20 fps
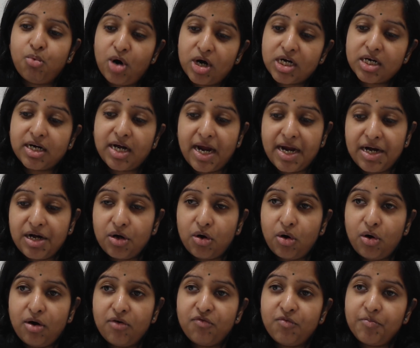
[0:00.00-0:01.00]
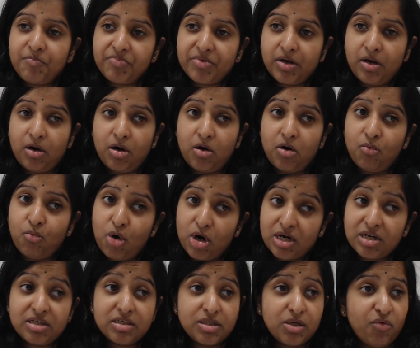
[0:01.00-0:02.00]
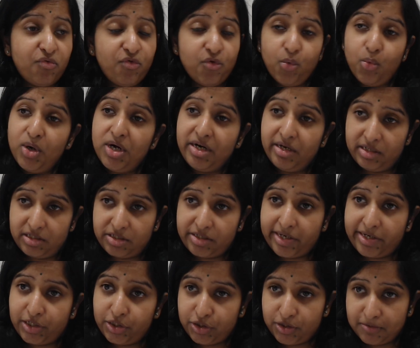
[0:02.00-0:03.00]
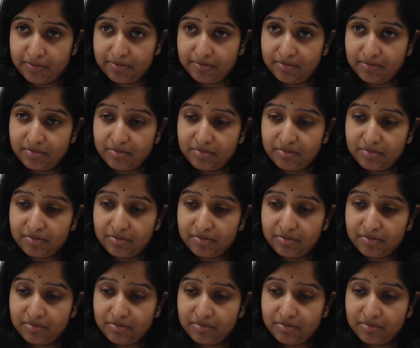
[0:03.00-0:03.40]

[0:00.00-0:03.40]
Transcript: what is the fluid restriction.